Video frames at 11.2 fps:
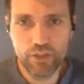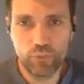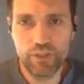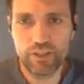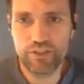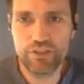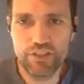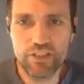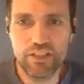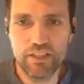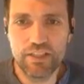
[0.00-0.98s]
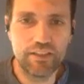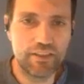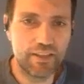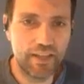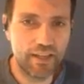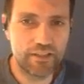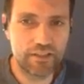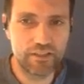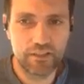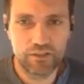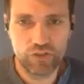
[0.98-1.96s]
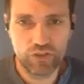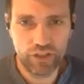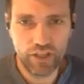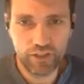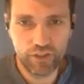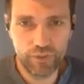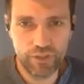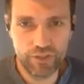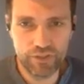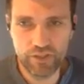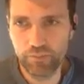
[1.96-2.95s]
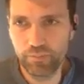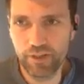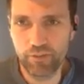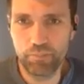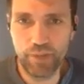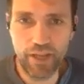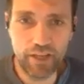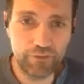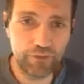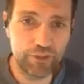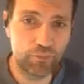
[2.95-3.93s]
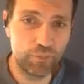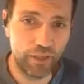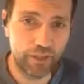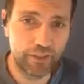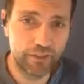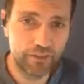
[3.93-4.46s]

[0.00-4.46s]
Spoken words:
we can see that Chicago is the better bang for your buck.